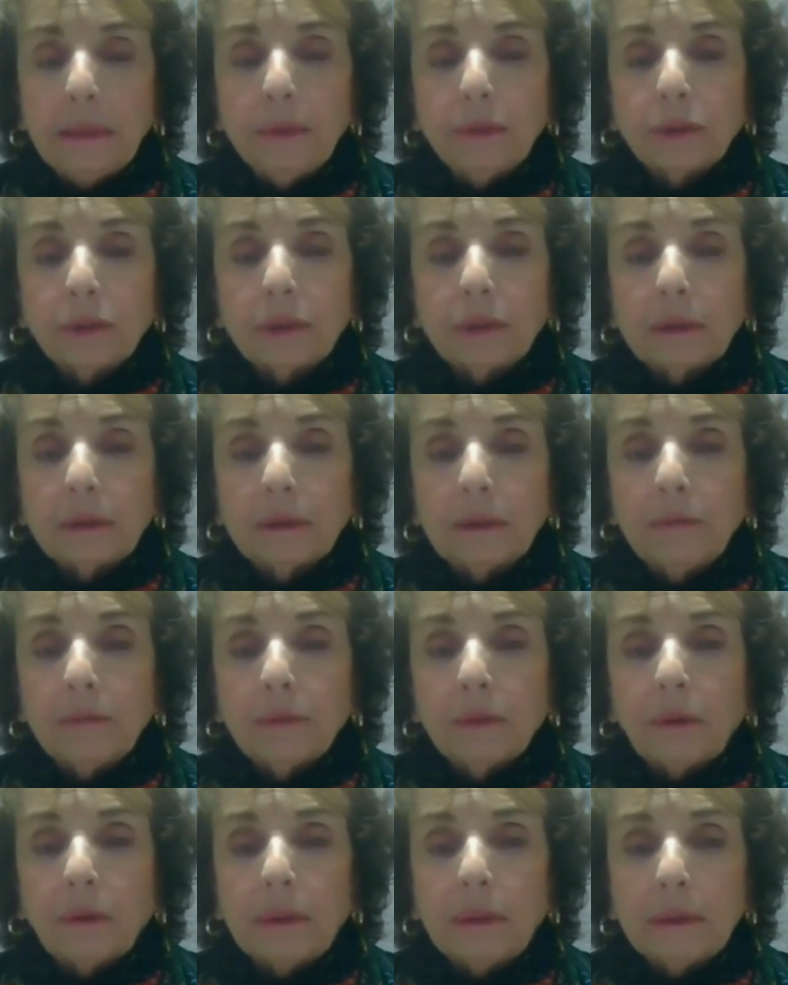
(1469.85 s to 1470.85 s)
years, she had
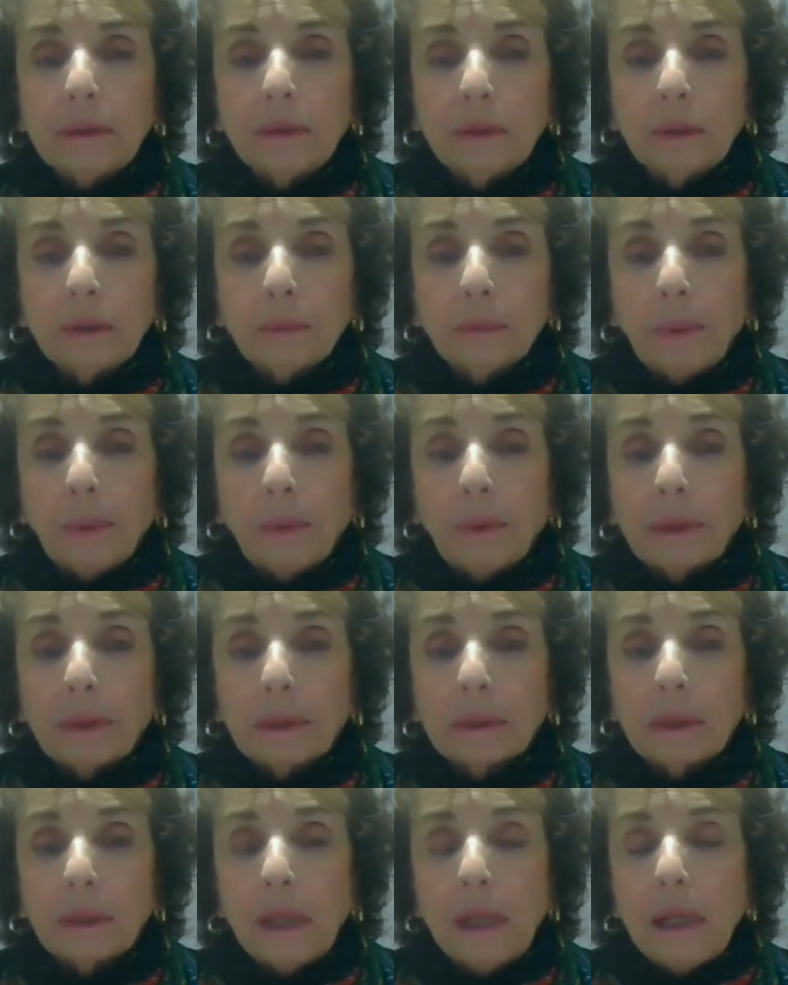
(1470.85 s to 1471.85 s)
never gone into the
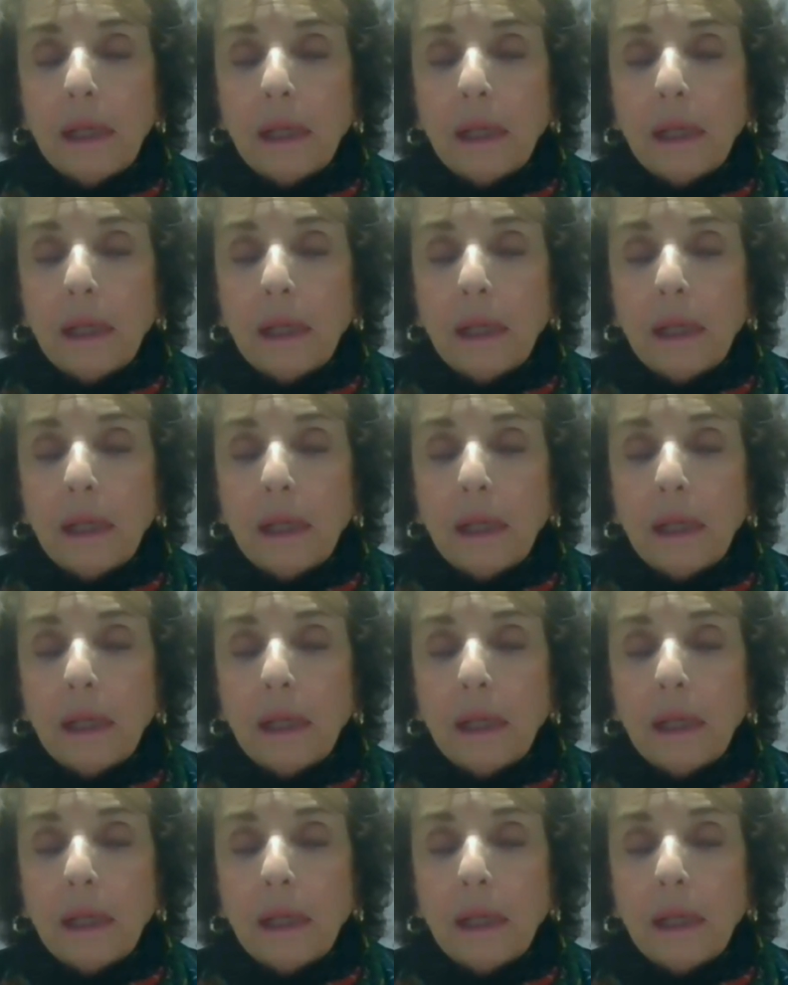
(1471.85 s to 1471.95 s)
park